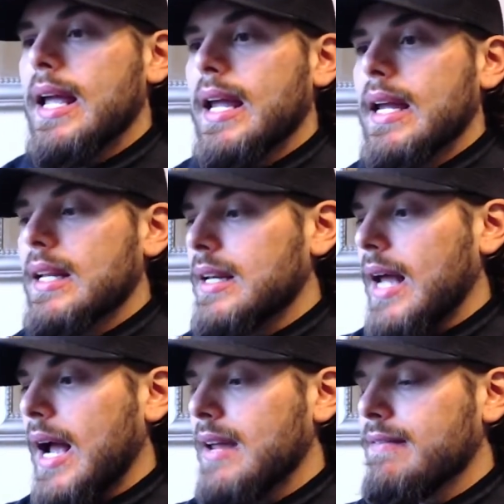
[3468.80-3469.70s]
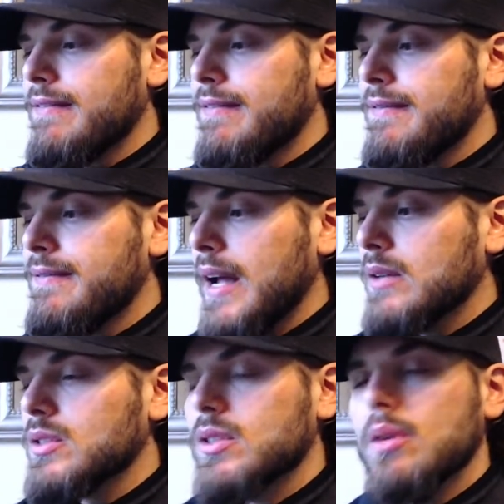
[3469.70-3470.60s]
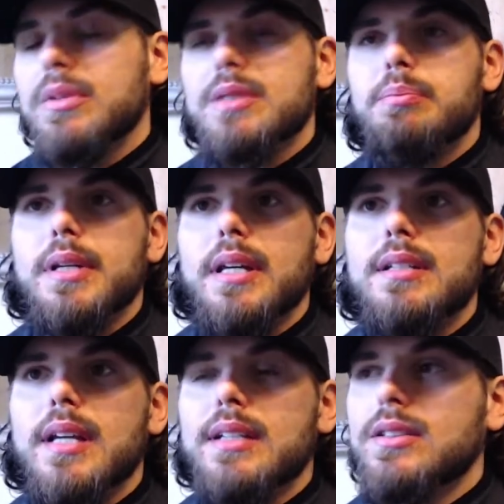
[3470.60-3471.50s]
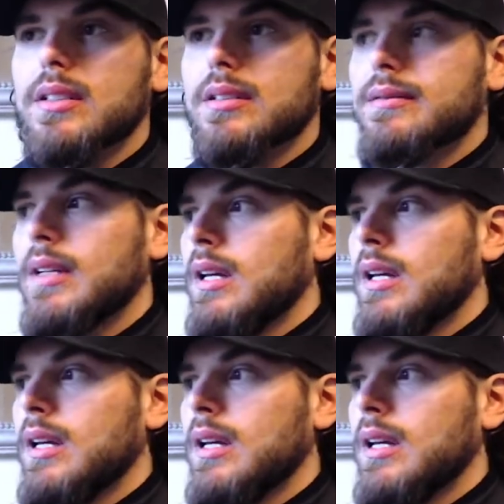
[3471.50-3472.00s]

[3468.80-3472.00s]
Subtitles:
And I have found so much peace in just